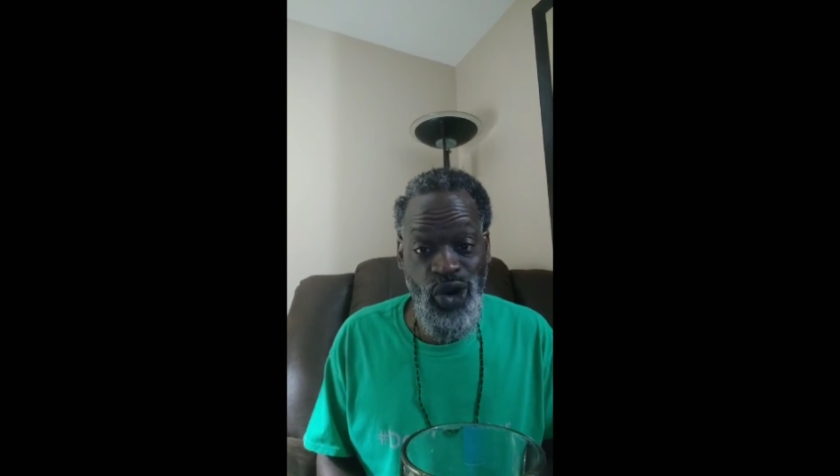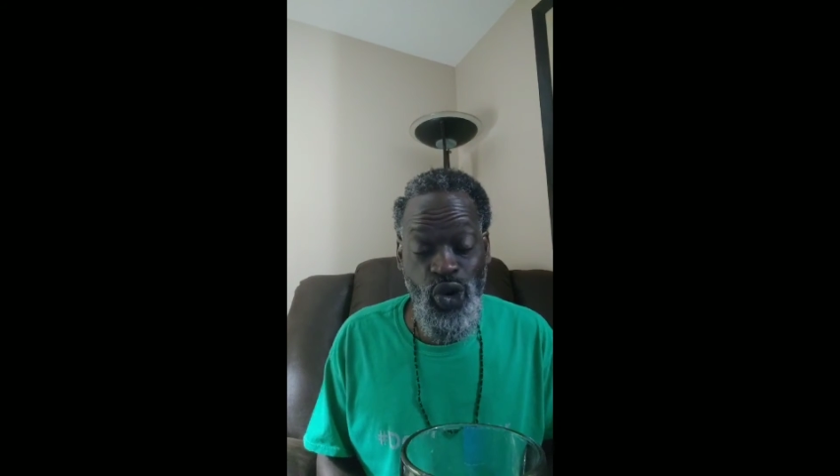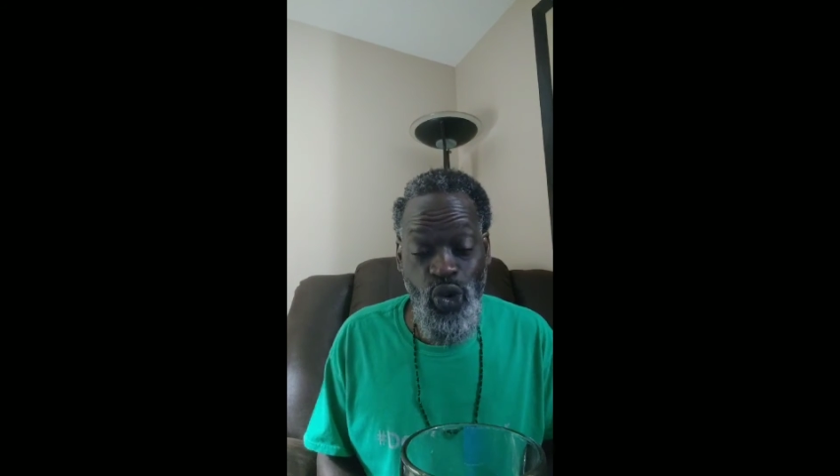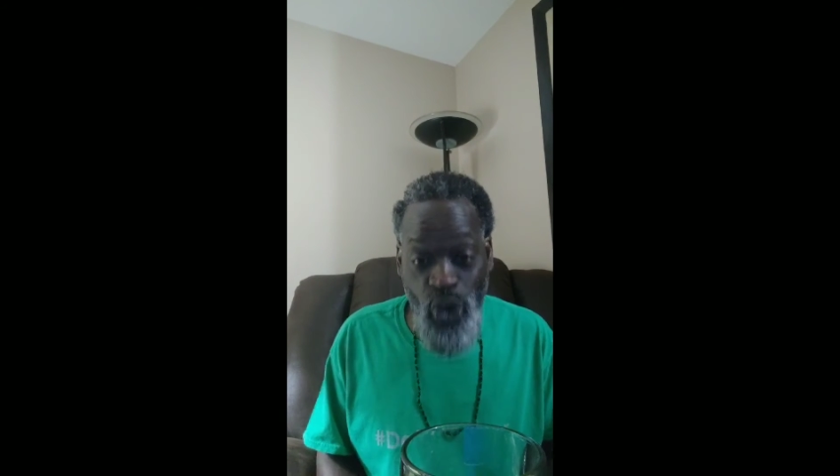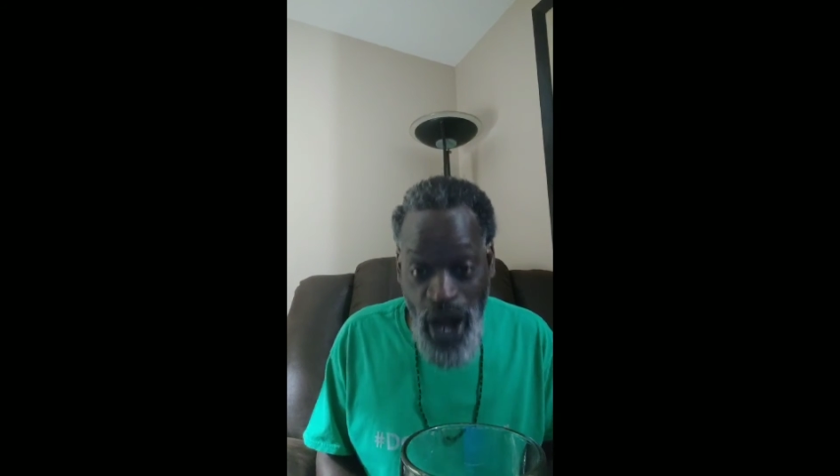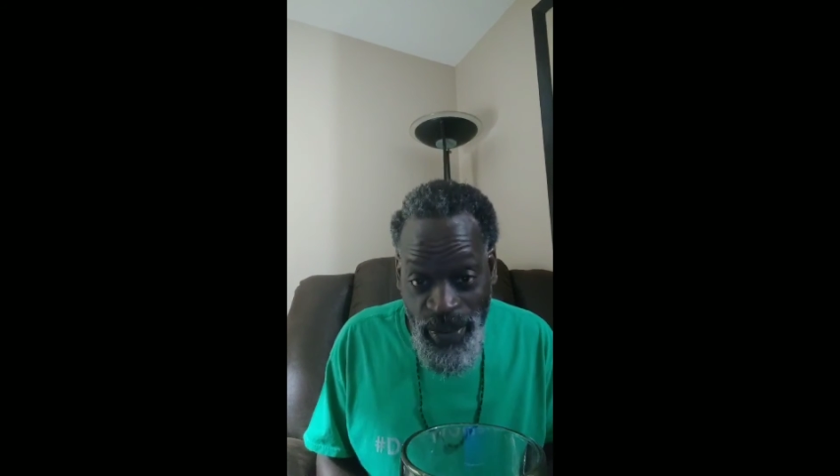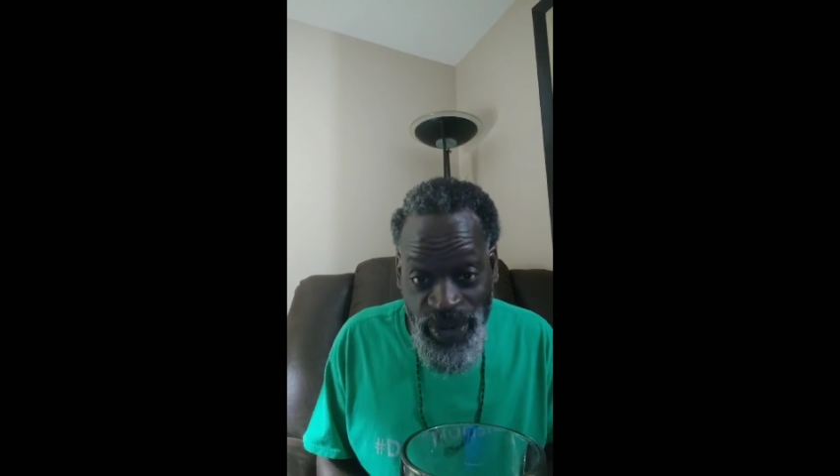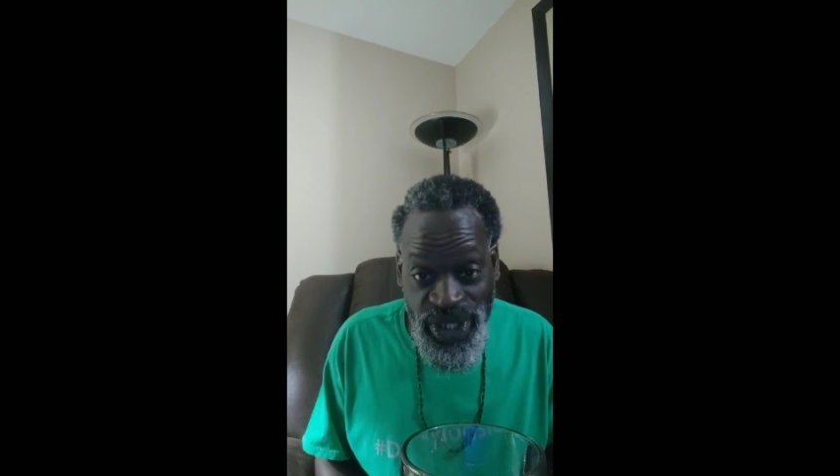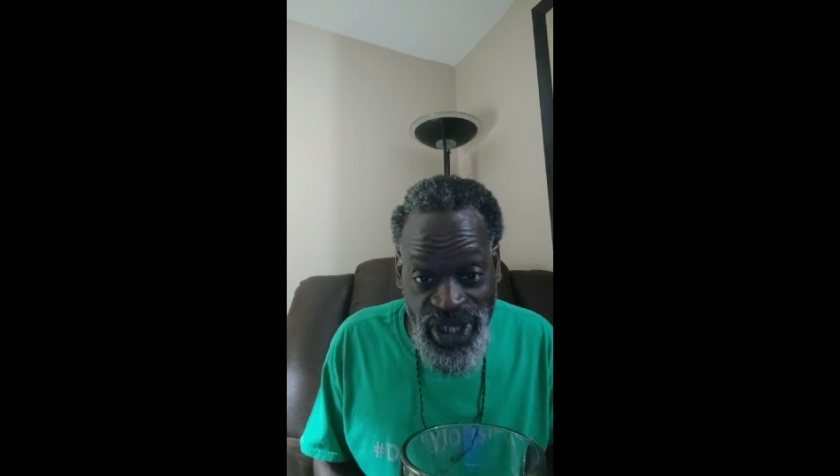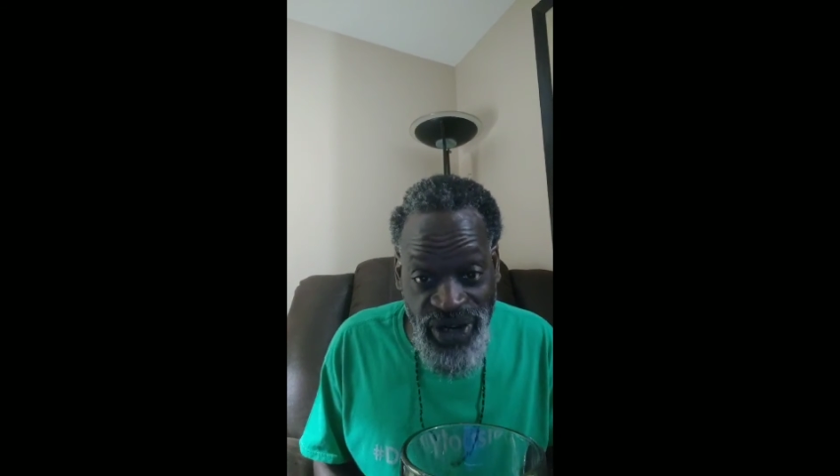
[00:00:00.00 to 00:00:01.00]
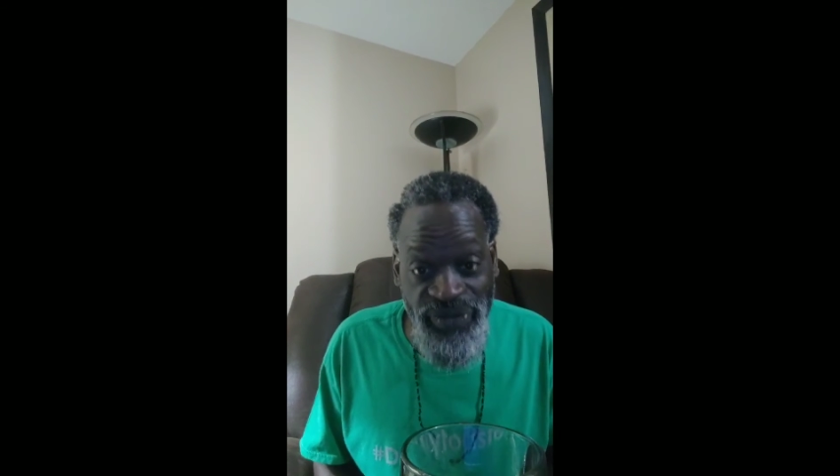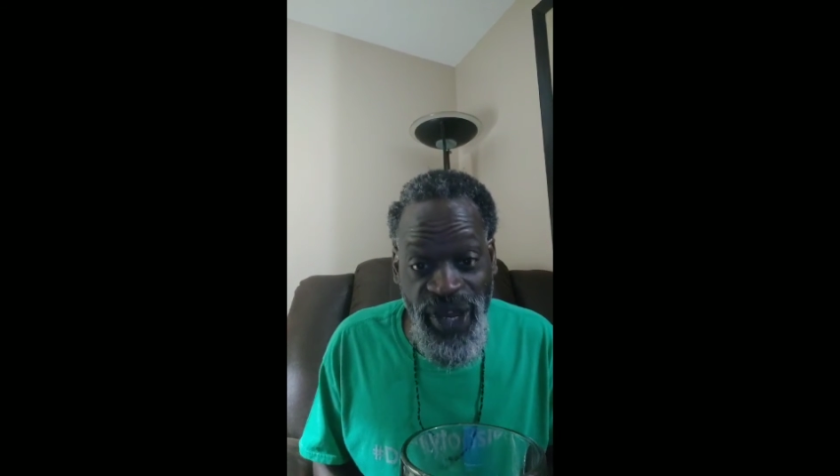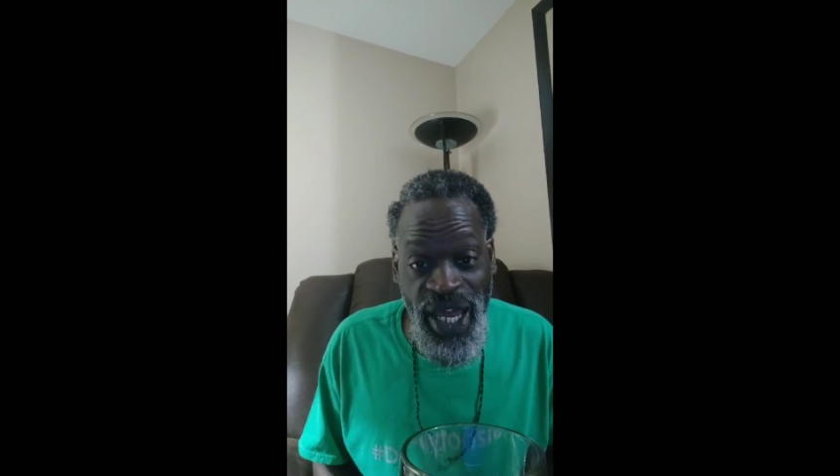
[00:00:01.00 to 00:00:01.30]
cooperative